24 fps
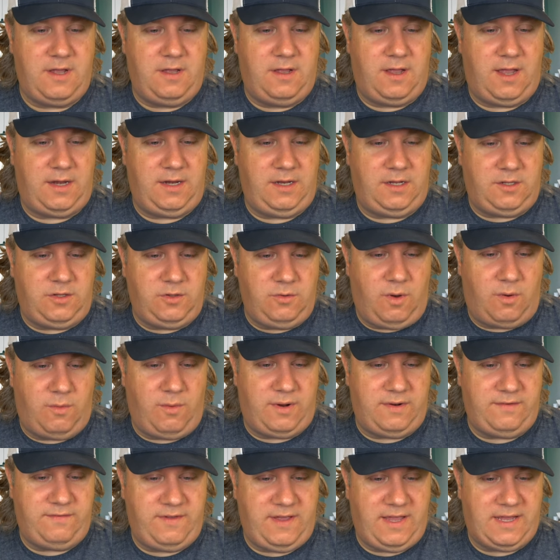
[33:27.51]
Any clue on
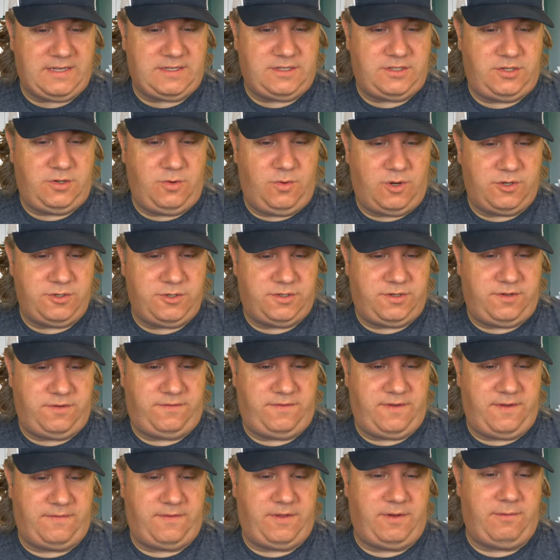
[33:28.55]
when V S two hundred, two
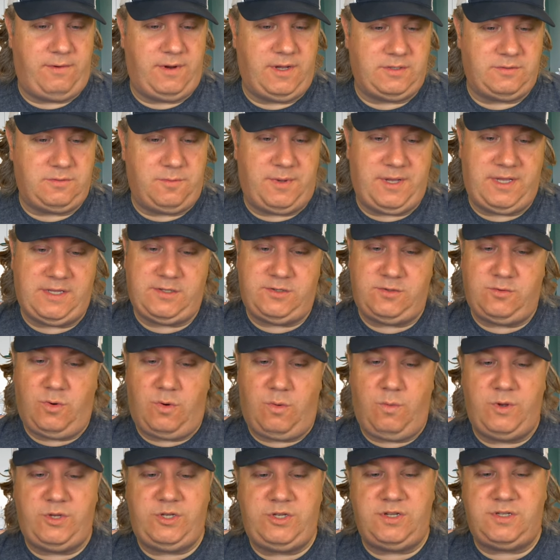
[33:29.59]
fifty reels will be in store?
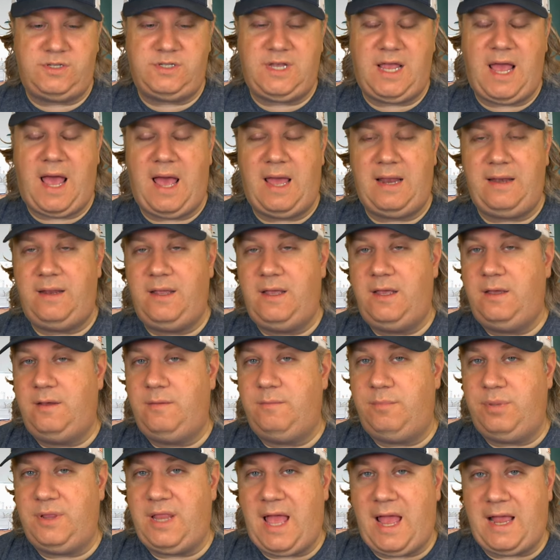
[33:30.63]
We just got
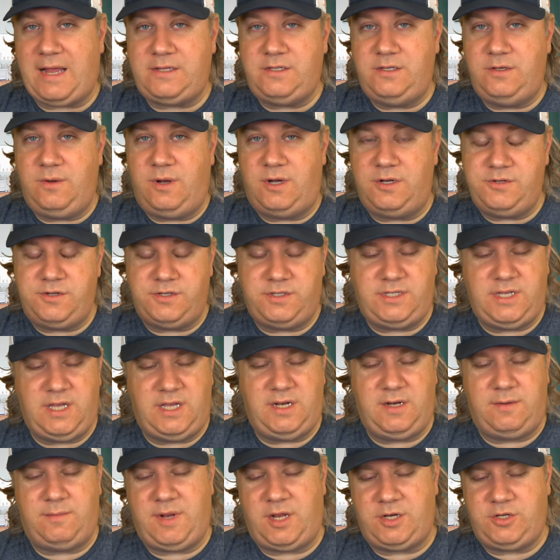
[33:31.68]
black two hundreds
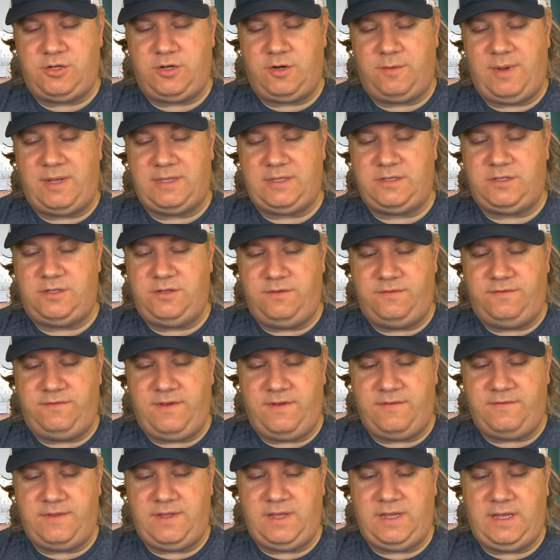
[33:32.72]
in. I'm not sure about the two
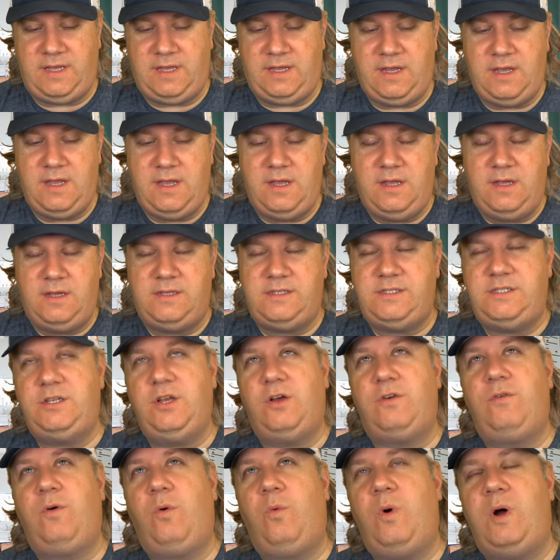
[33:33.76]
fifty.
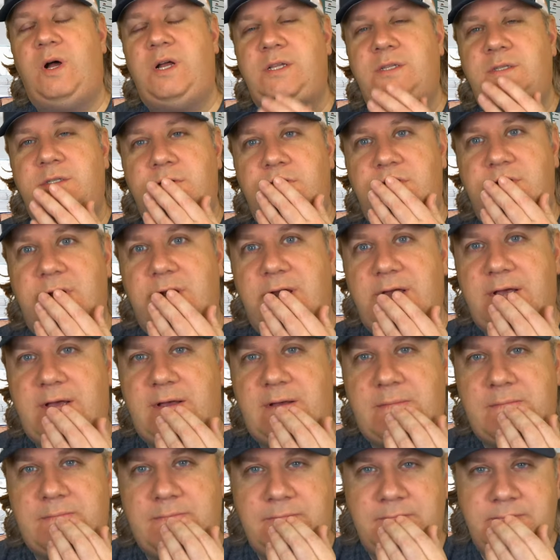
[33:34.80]
Silver ones,
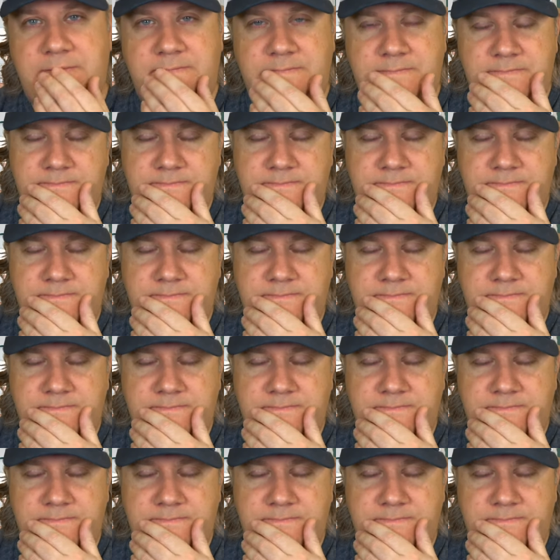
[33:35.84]
um,